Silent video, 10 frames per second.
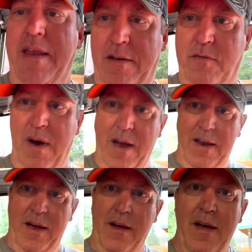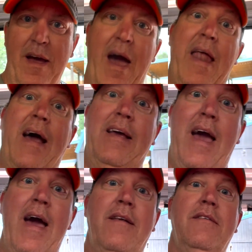it's raining, and I
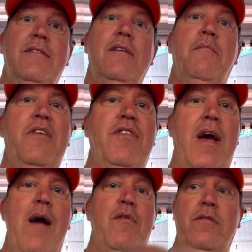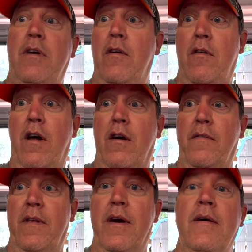can't, plus the camera's here, not over
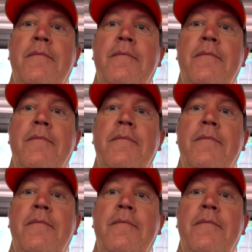there.